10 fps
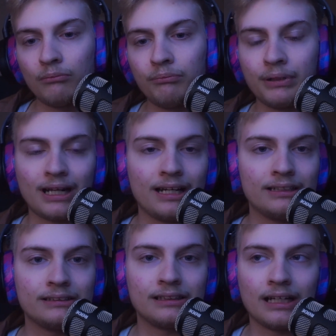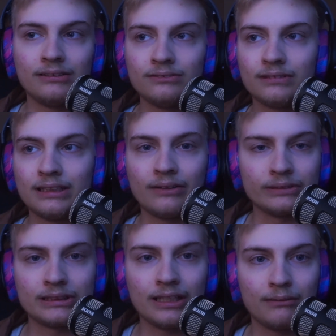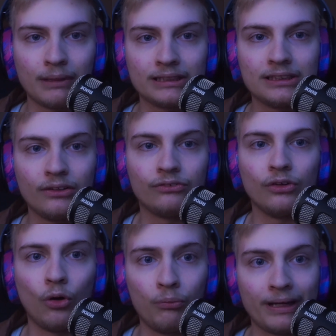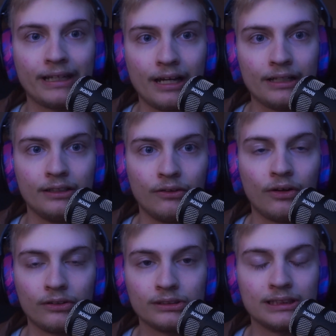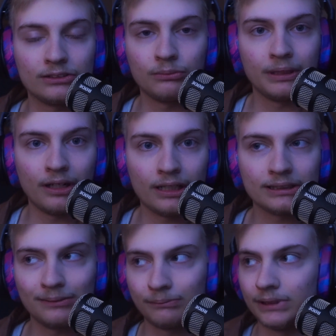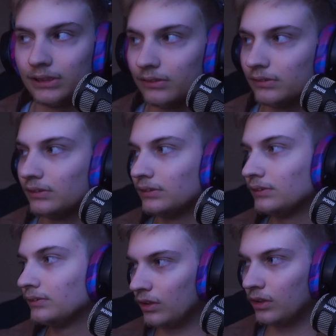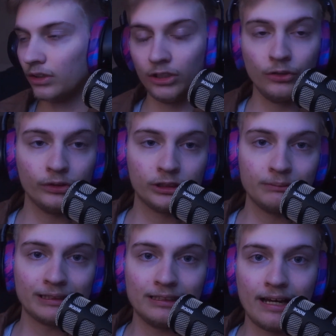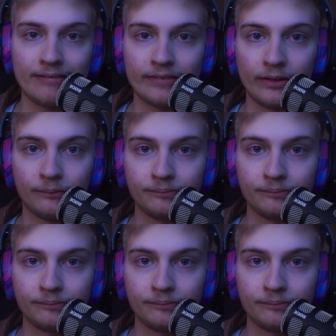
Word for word: but I I don't think I was telling myself oh my god you know RLCS would be awesome you know you know what dream I did have, though?